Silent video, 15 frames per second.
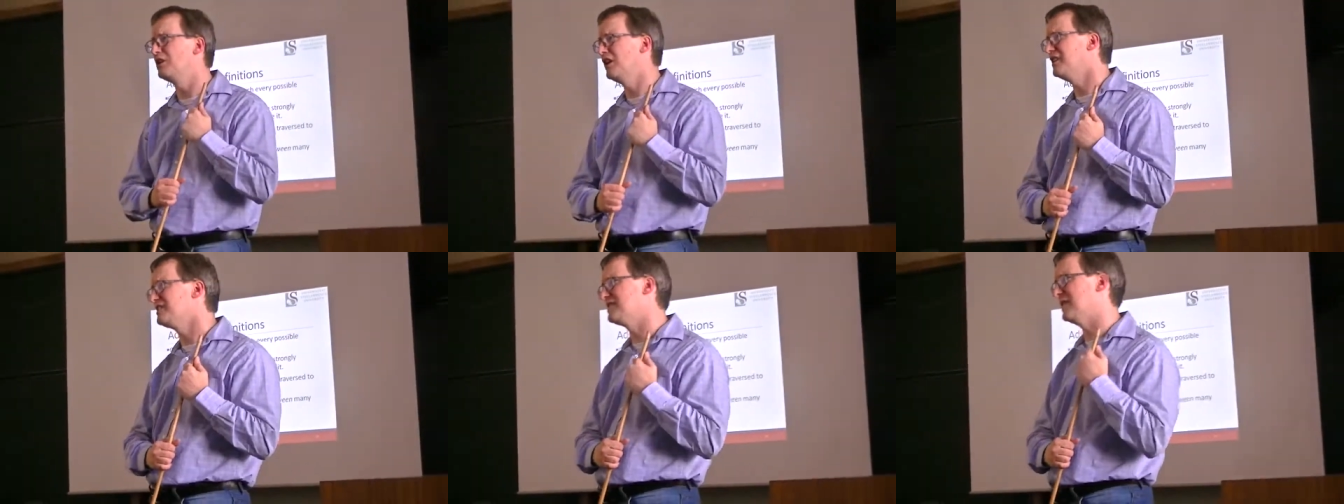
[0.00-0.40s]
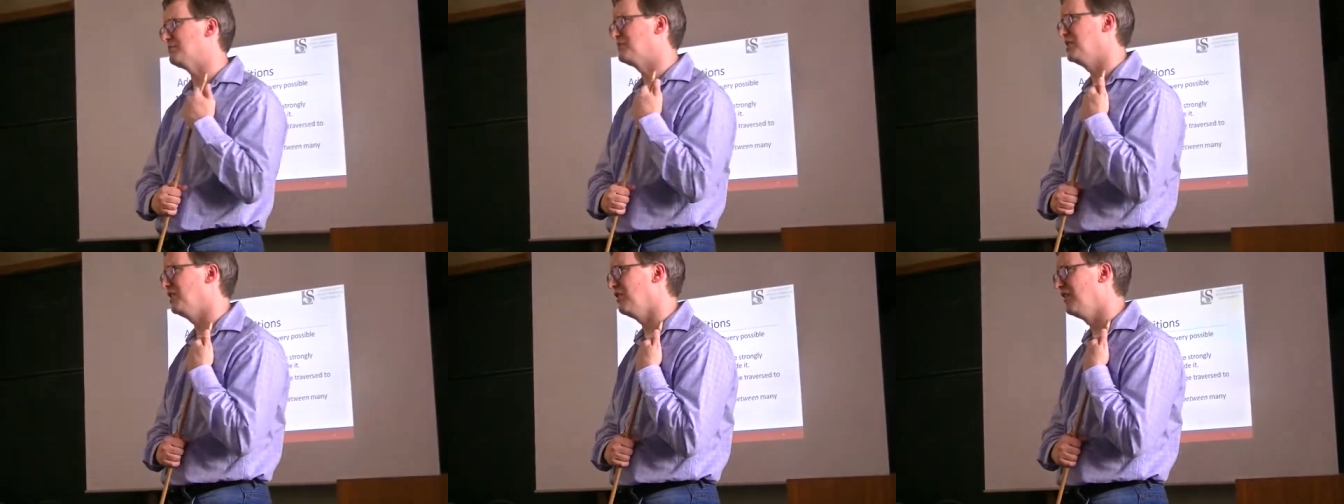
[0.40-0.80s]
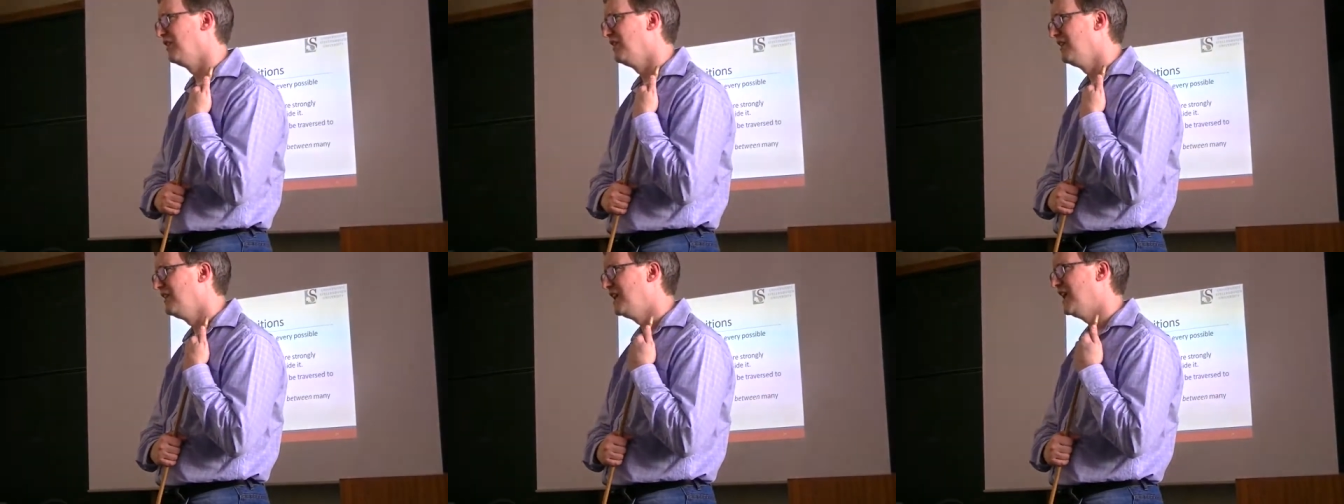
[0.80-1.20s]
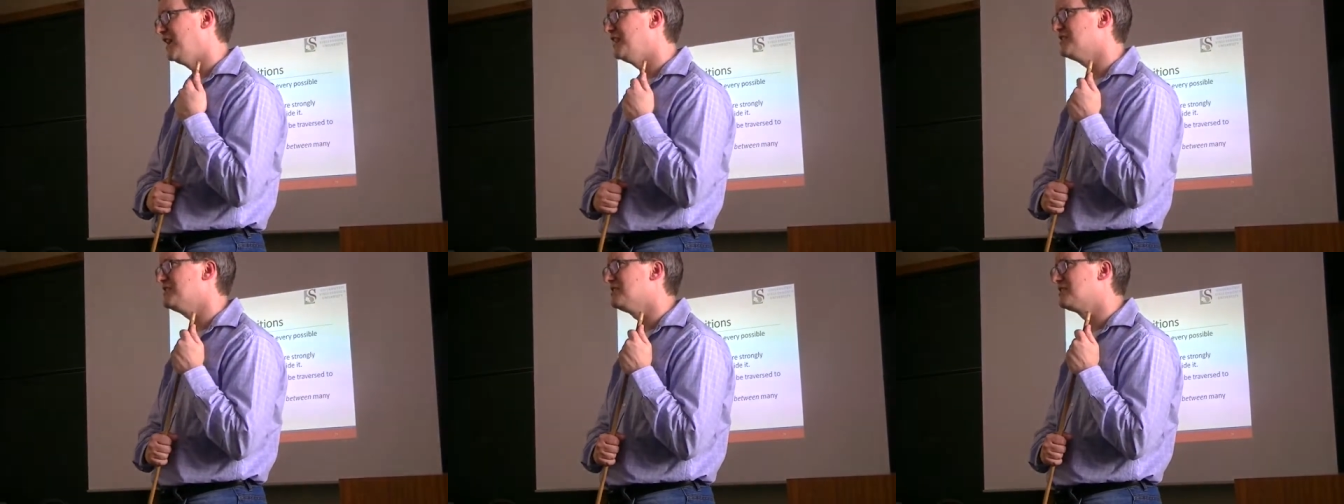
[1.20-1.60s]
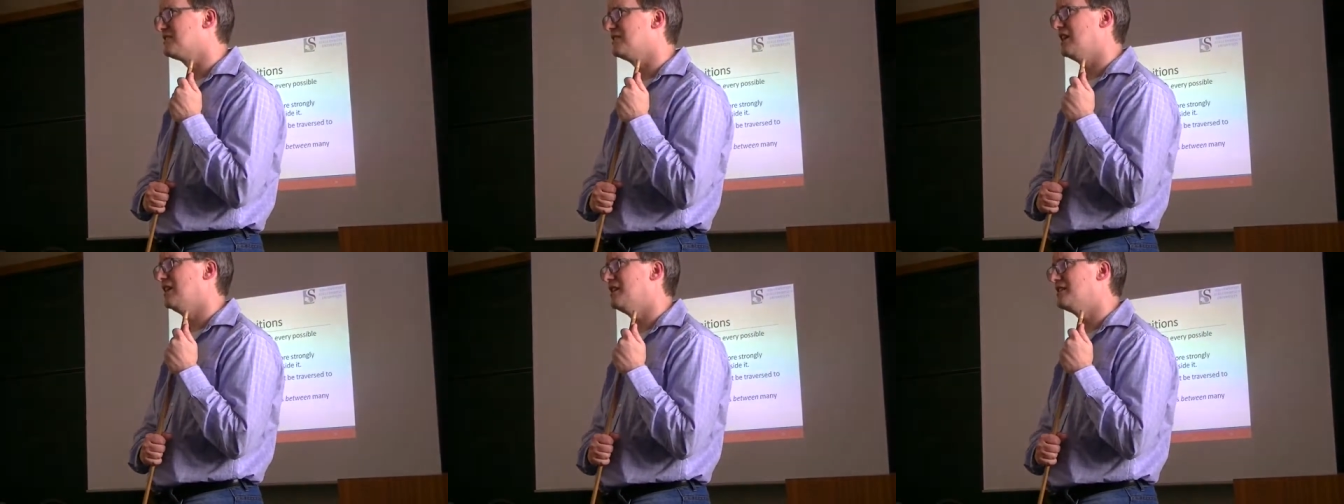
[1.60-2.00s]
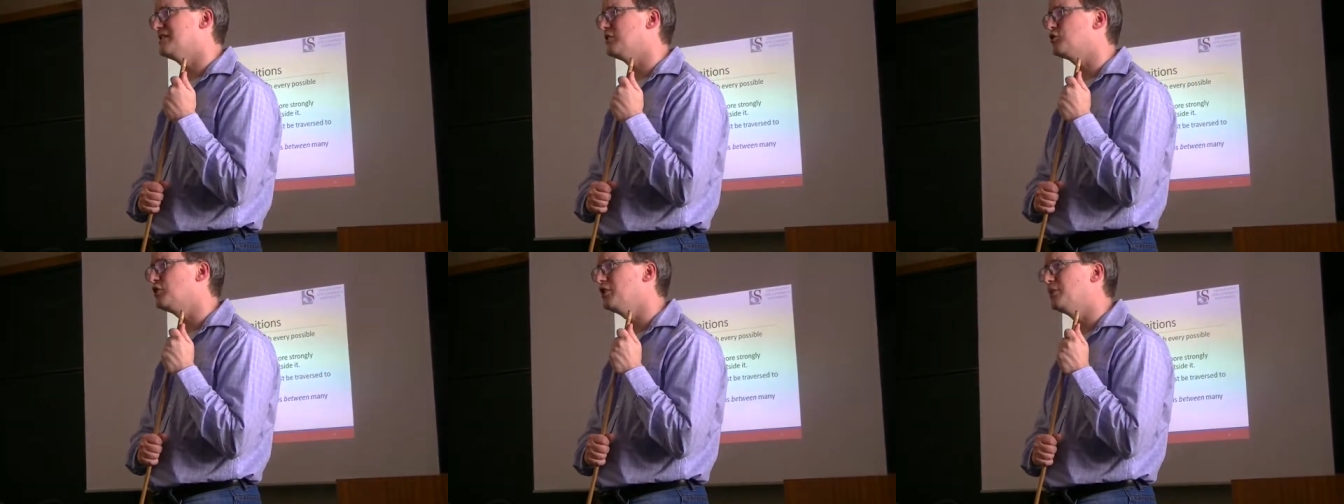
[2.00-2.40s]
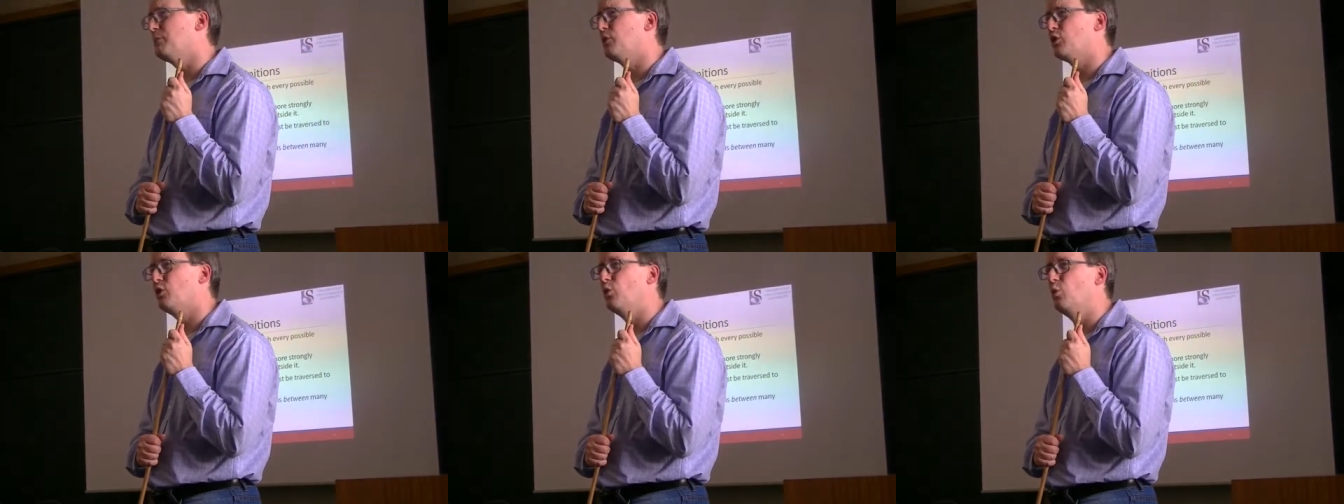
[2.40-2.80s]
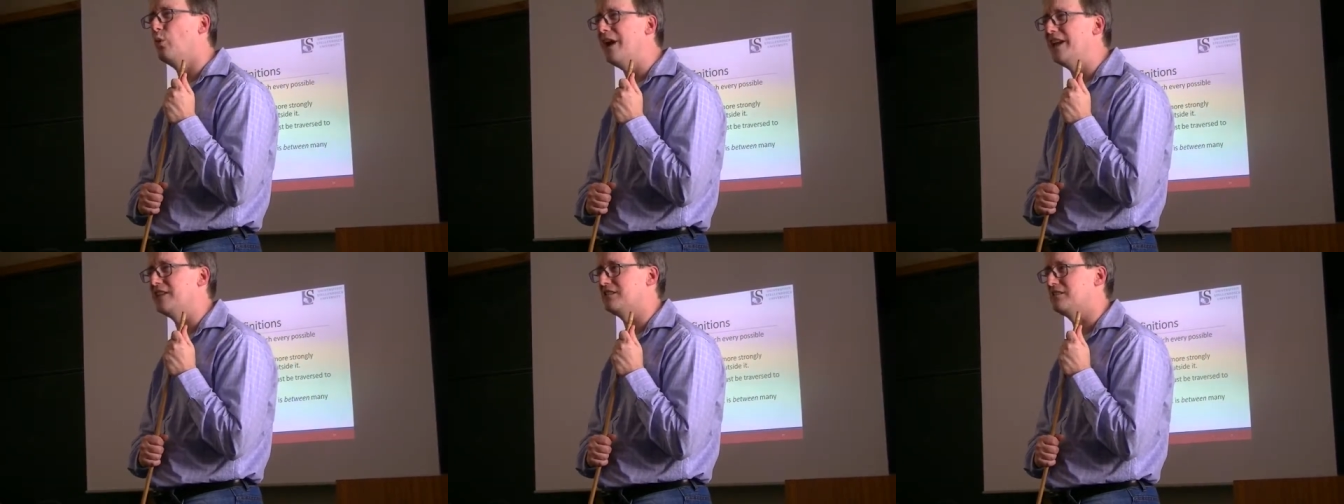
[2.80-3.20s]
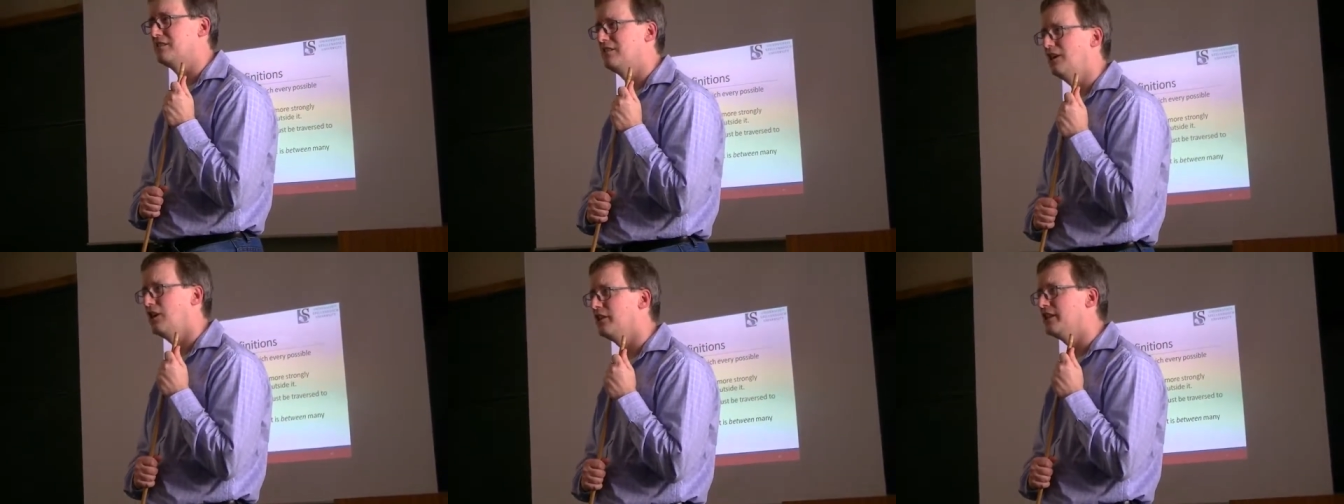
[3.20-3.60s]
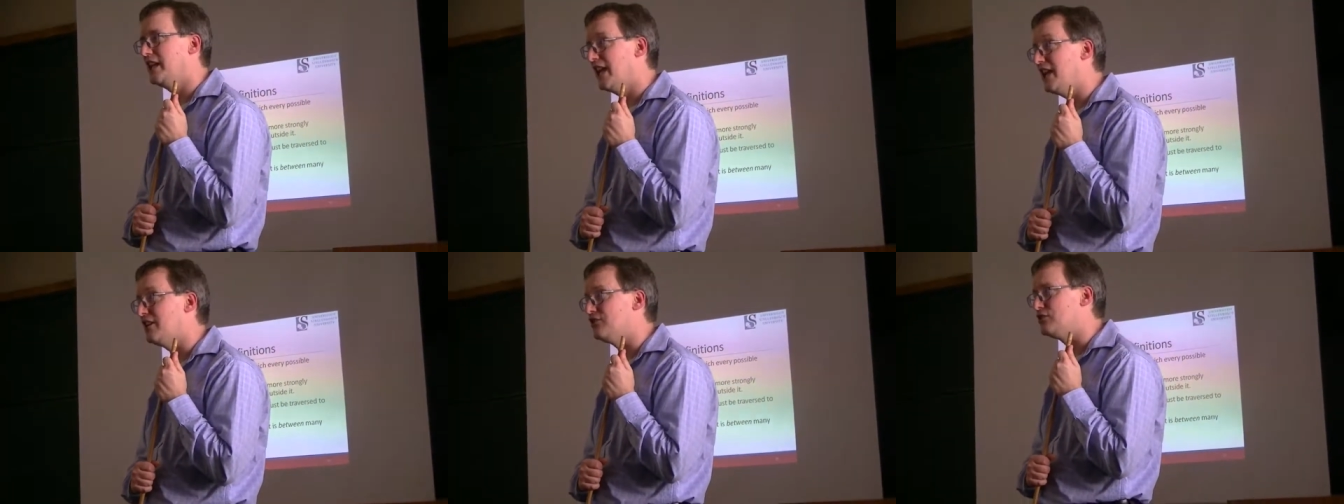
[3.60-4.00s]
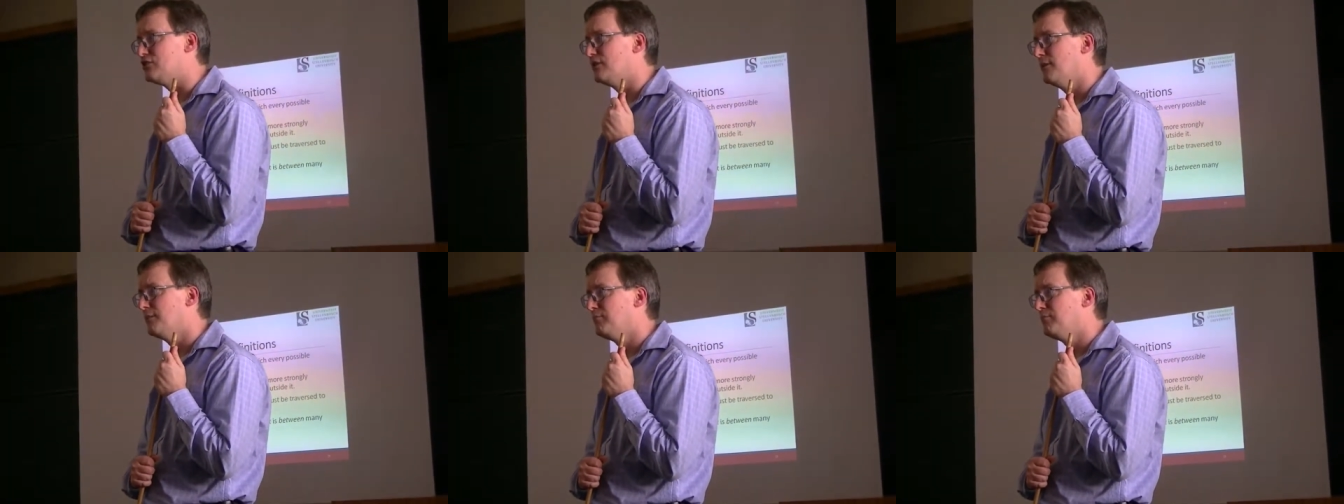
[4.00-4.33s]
concept here, and this is essentially to put a weight on the edge.